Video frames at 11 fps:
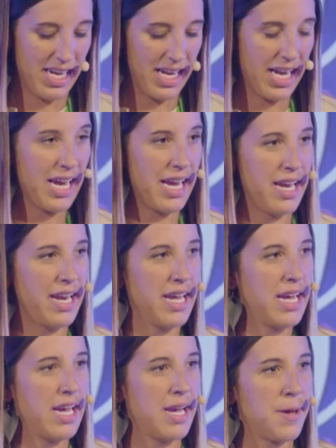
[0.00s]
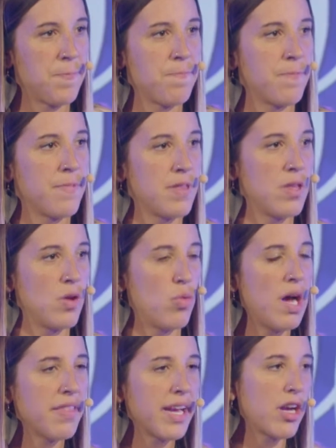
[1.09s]
And
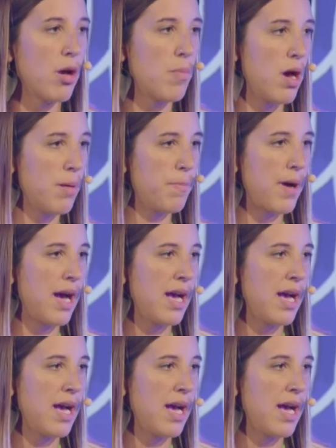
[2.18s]
while they come up,